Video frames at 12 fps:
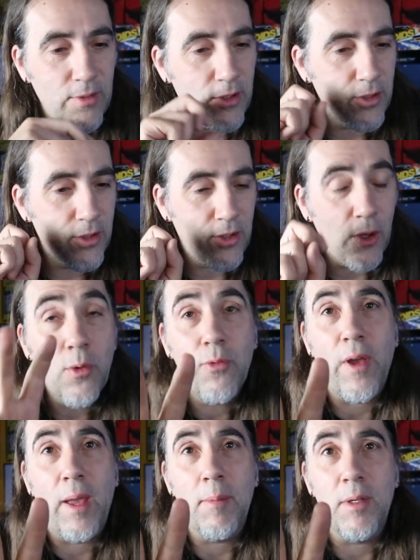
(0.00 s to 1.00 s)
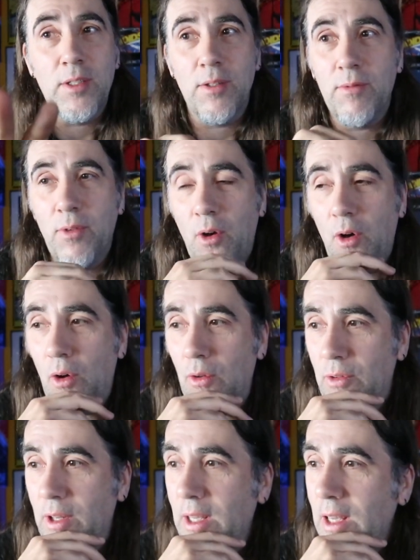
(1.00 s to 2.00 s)
There's two families
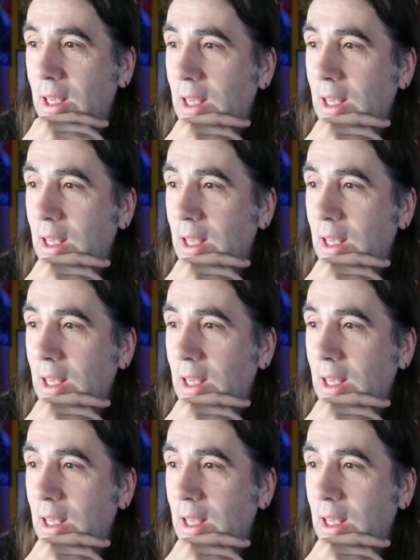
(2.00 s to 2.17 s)
involved,